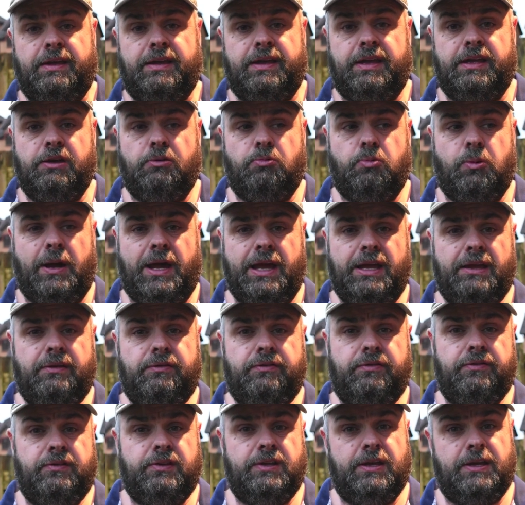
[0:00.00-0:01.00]
get your wife,
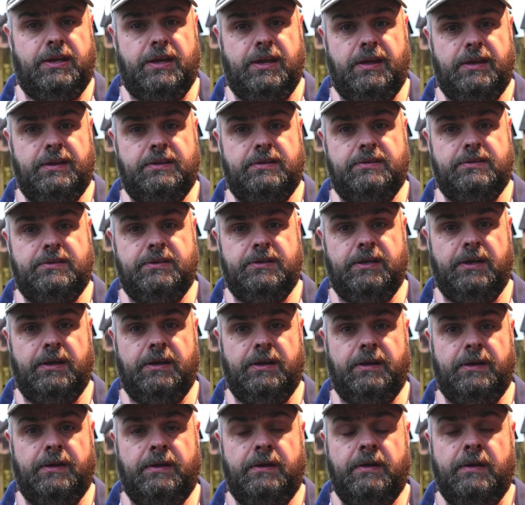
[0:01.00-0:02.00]
your kids,
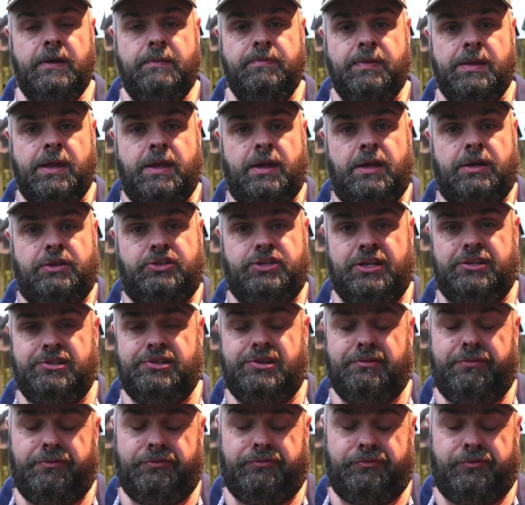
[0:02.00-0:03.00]
your
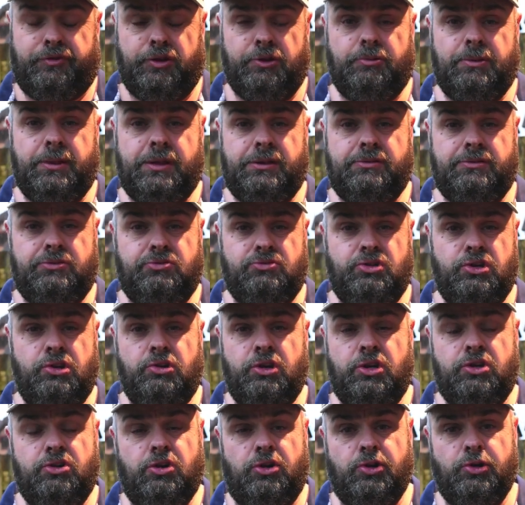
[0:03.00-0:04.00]
gender fluid
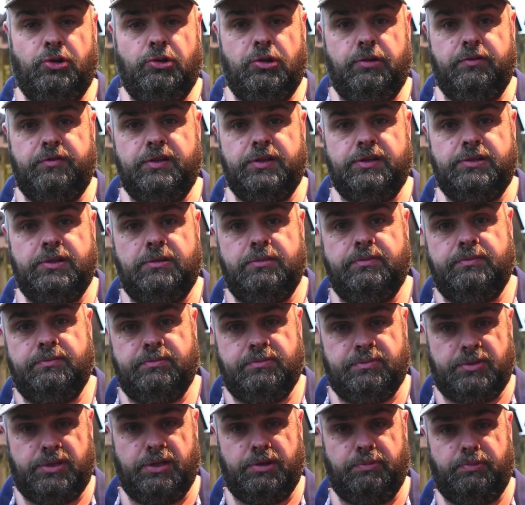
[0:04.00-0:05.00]
unicorn lovers
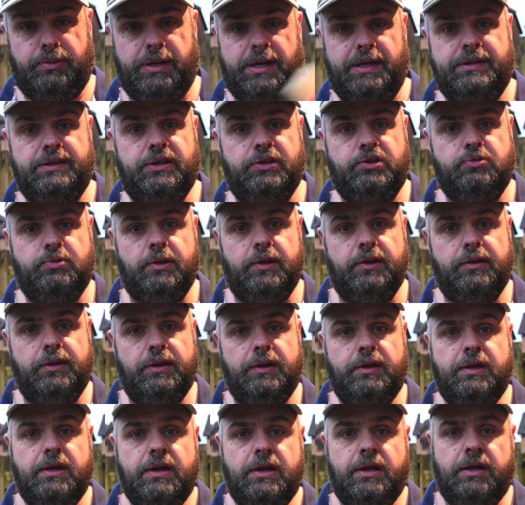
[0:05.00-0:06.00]
to practice with
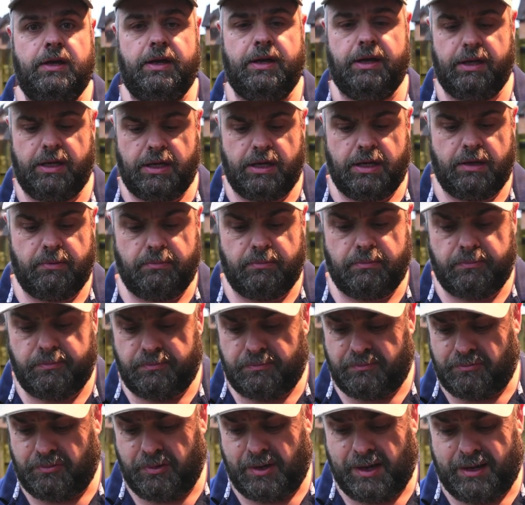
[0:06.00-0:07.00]
you.
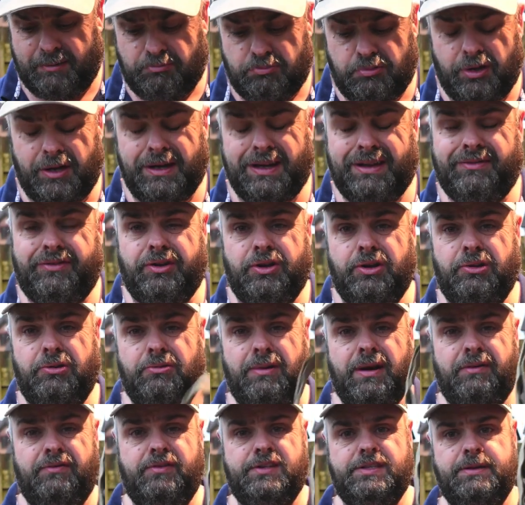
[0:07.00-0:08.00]

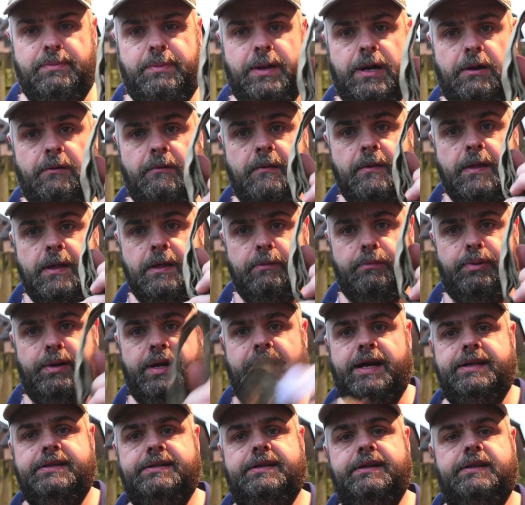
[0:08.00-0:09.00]
Whoever's about,
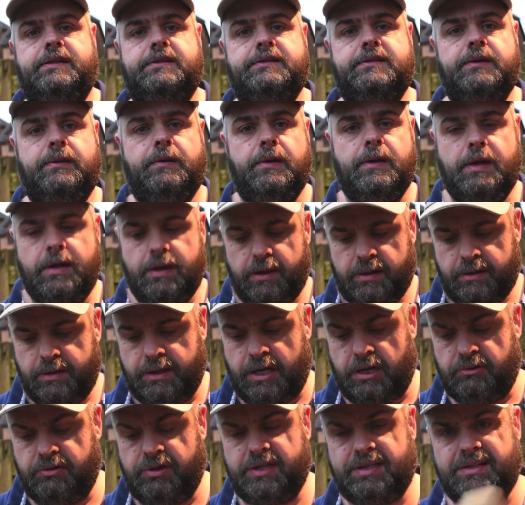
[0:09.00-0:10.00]
practice.
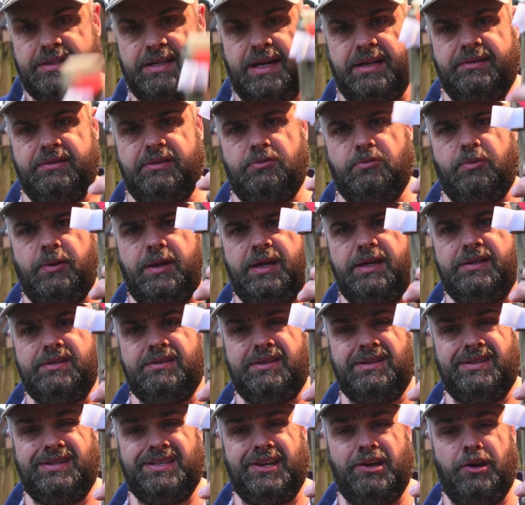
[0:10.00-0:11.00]
Now the standard ways
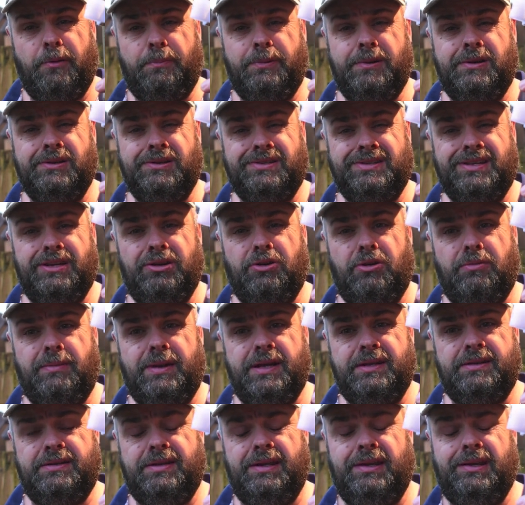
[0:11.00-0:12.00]
to set up, you'll see all
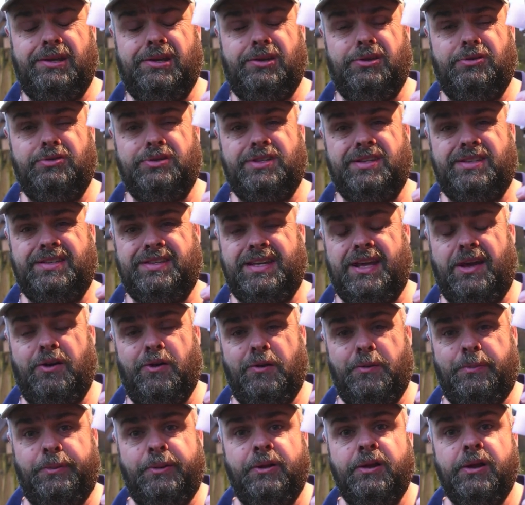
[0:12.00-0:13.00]
my TQs are set
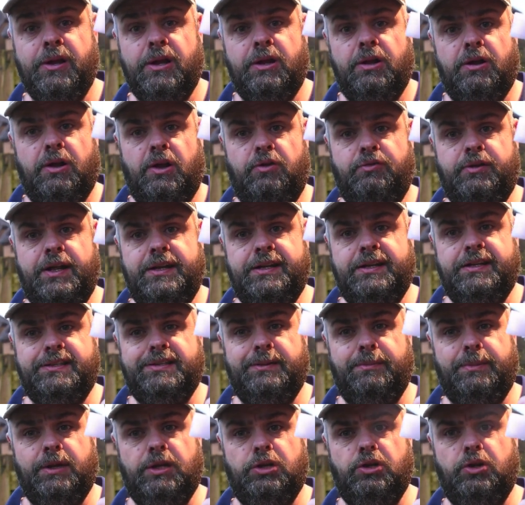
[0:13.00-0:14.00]
up already
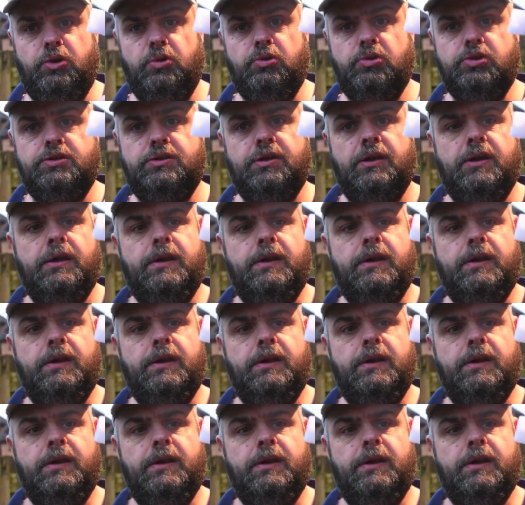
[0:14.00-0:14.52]
to be used.